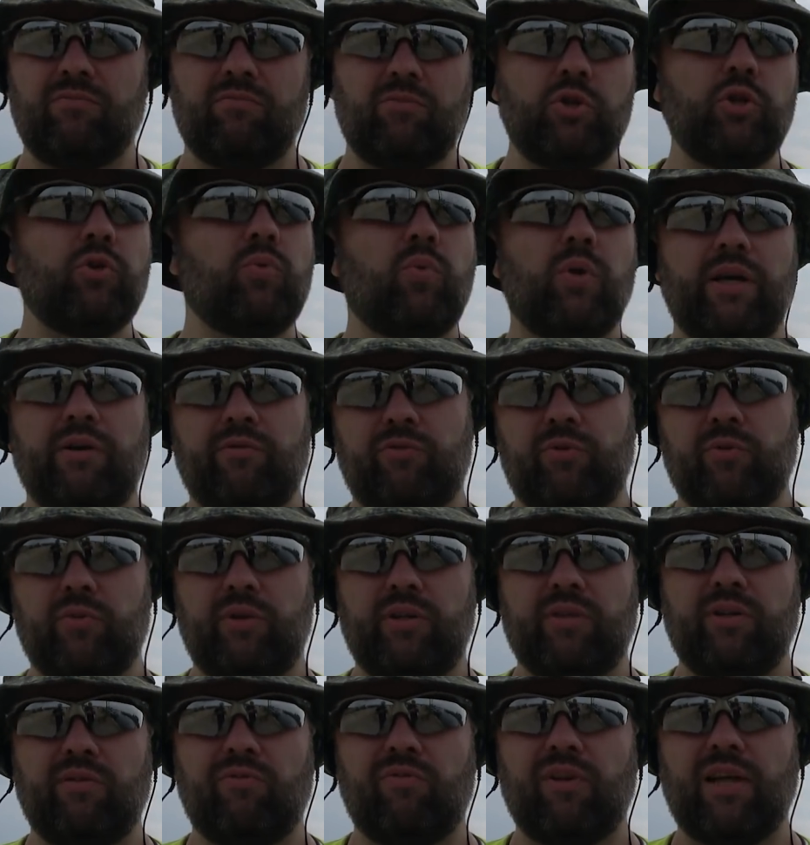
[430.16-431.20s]
new way of
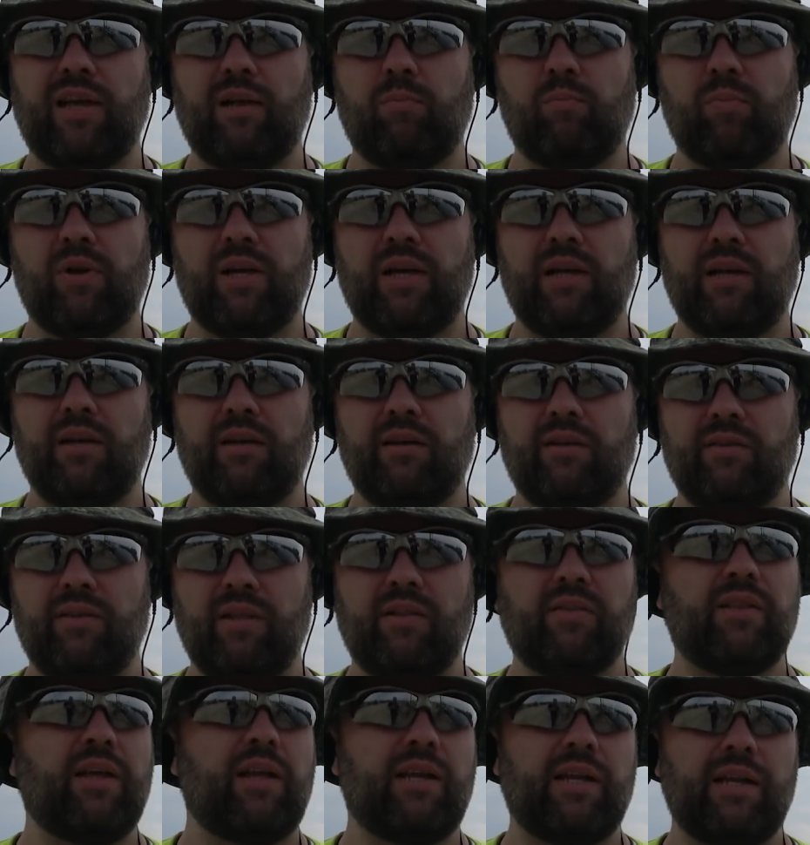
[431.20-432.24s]
doing the flight plan,
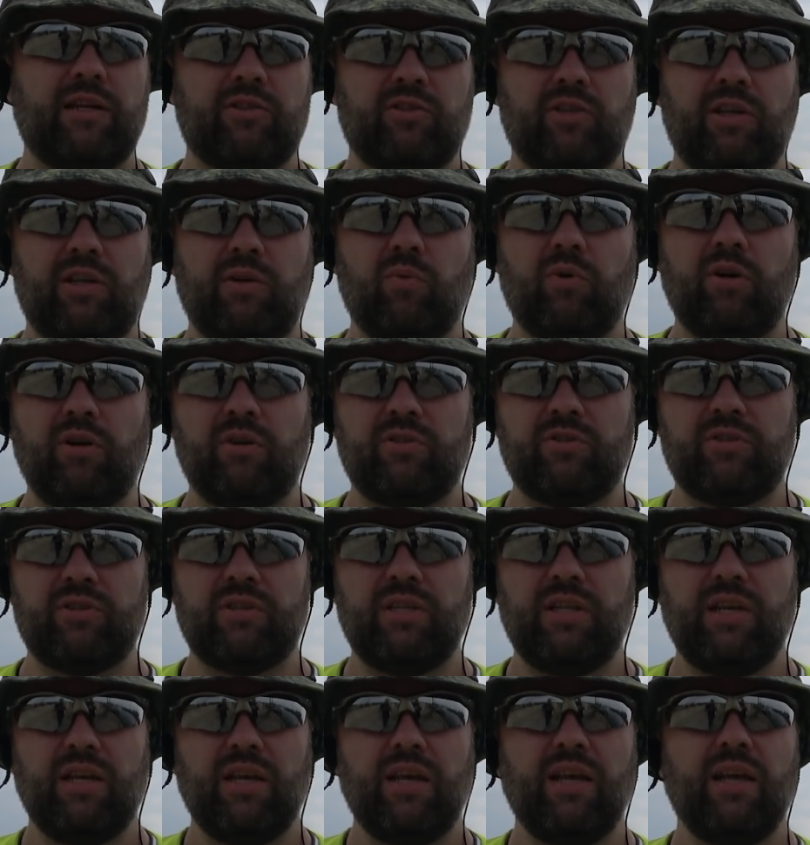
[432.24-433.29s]
that that actually works,
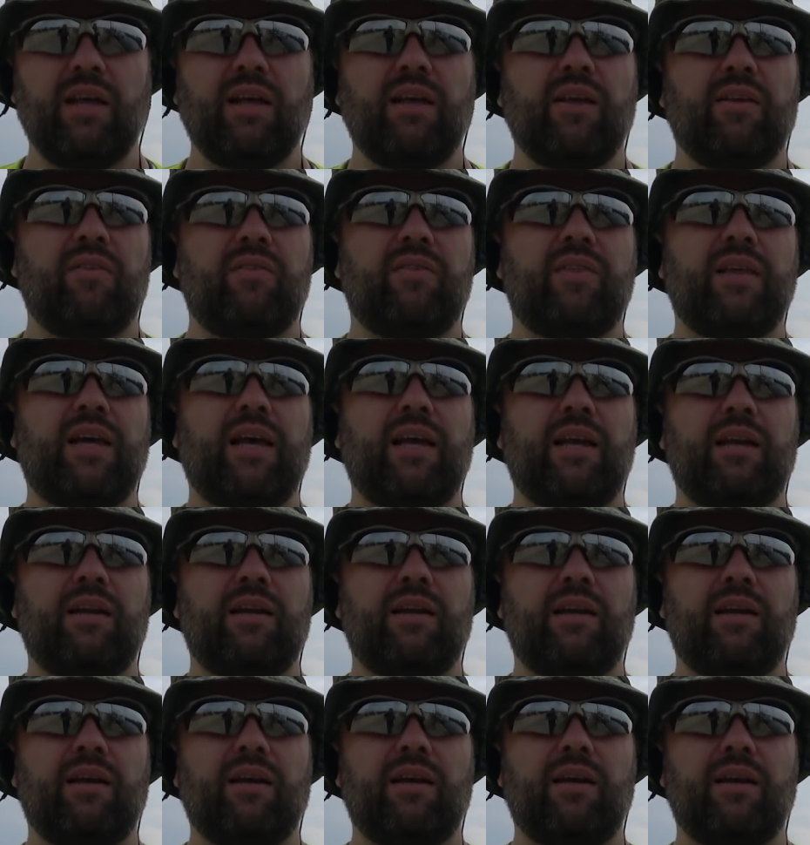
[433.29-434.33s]

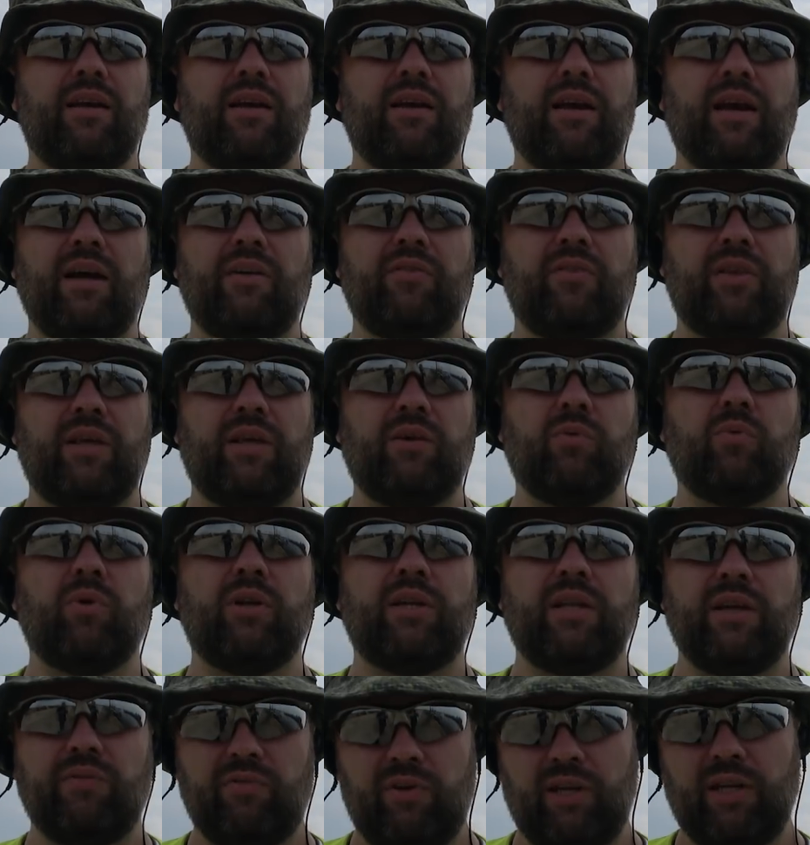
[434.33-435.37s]
then I think we're
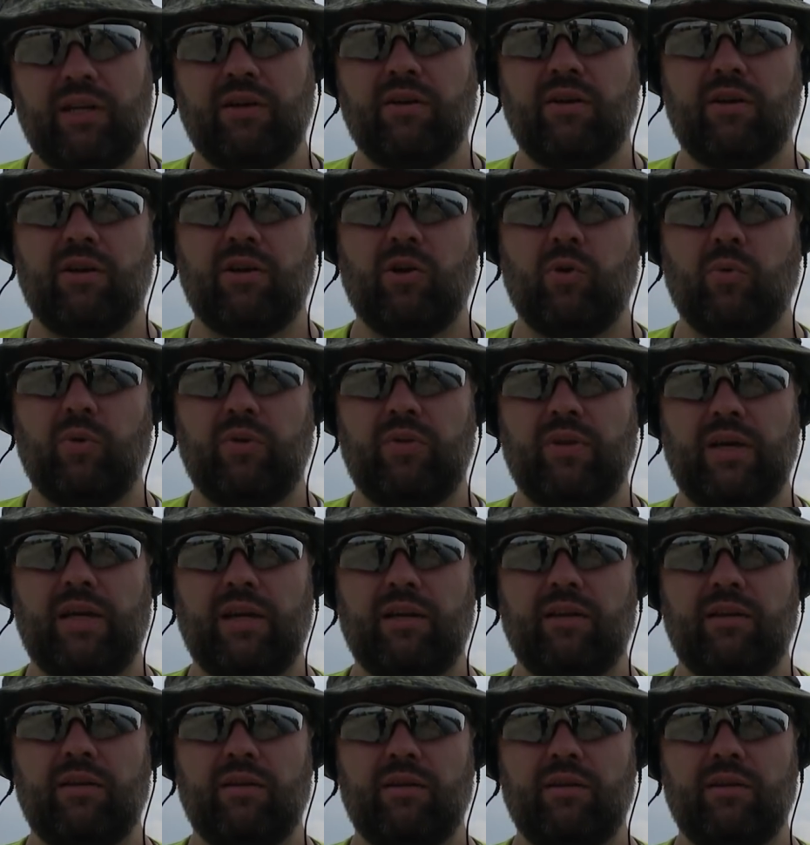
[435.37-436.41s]
definitely going to go with
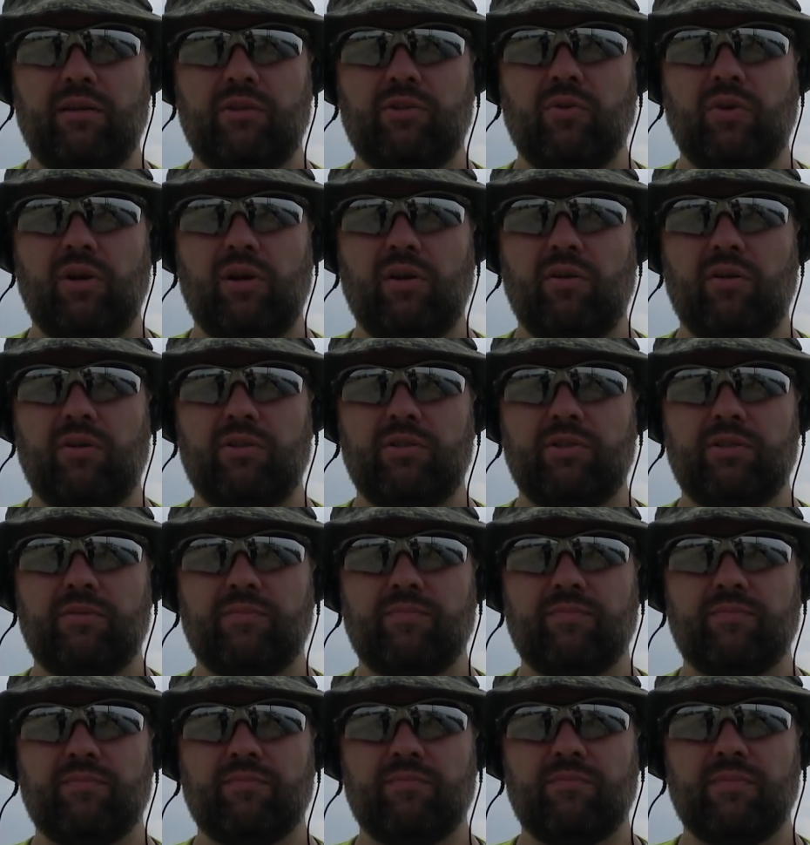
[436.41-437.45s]
that during launch.
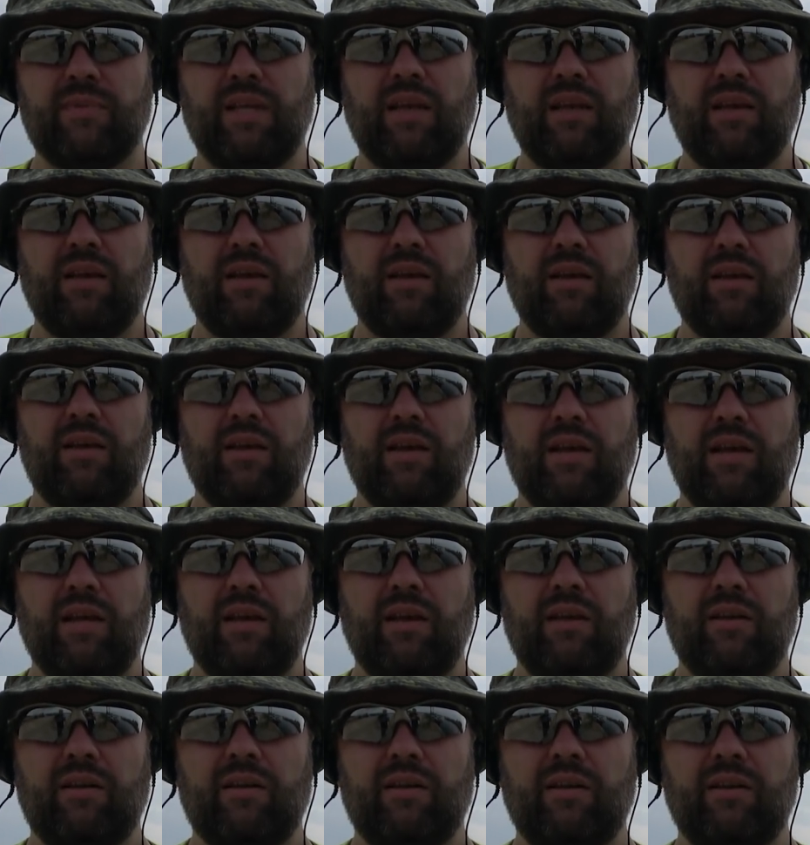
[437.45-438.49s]

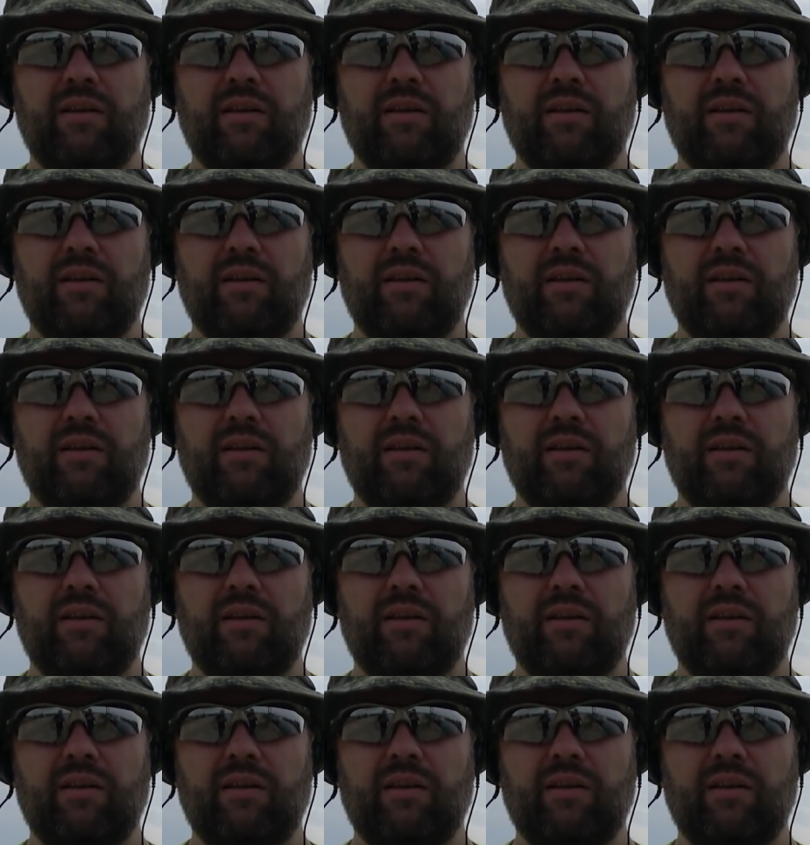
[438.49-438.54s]
And